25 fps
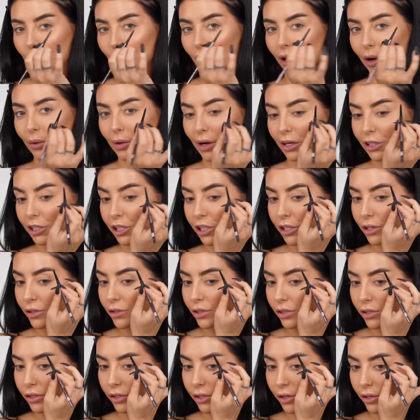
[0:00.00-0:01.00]
What I would actually
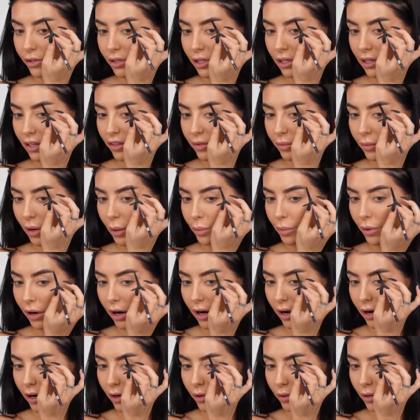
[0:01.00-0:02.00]
used to do to lift my
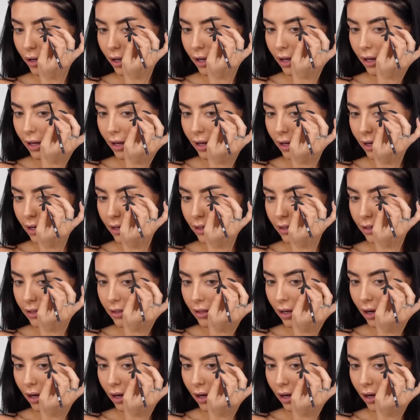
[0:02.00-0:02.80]
brow is